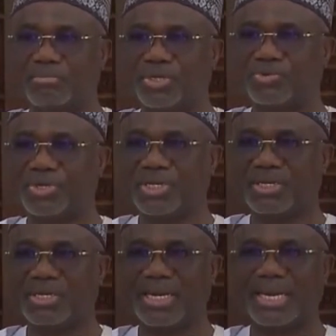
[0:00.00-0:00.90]

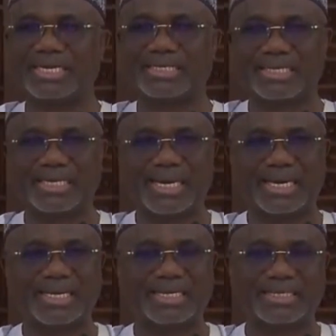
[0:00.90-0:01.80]
between Algeria
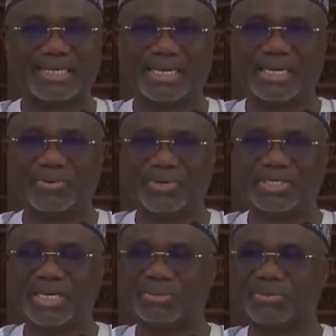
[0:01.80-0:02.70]
and Nigeria,
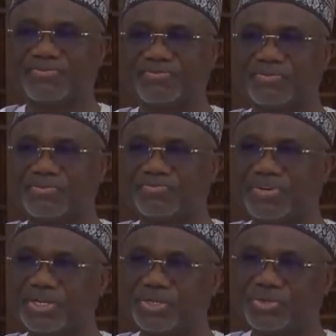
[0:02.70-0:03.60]
which has been
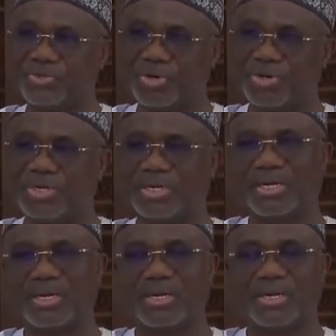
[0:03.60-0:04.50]
very strong
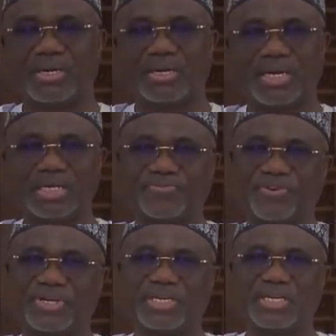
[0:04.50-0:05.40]
right
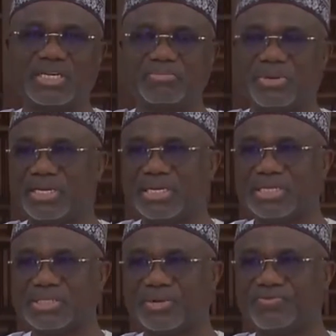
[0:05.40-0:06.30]
from the
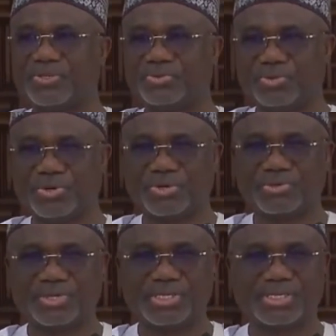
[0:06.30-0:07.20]
independence of the two
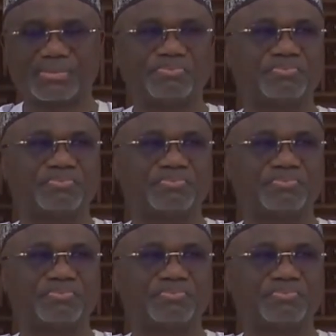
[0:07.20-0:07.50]
countries,